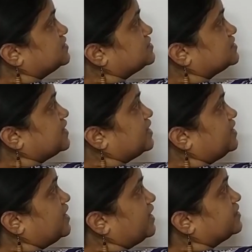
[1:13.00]
is L
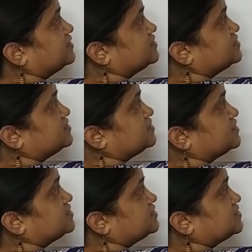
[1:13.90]
and this
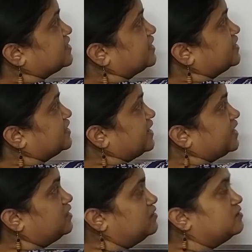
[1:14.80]
distance is again
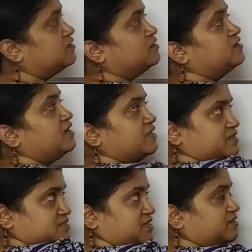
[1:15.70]
L,
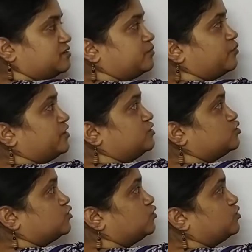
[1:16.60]
the center point.
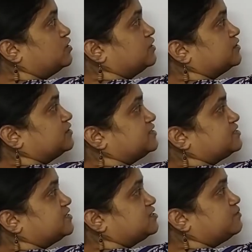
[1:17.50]
So the
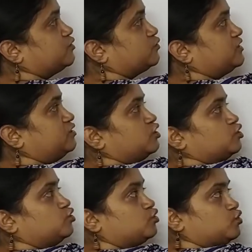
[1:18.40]
distance between
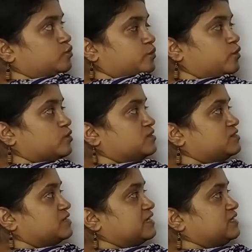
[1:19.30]
two poles
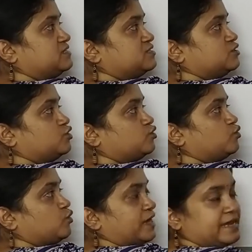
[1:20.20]
is
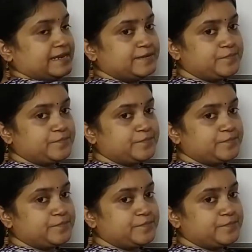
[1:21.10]
2L.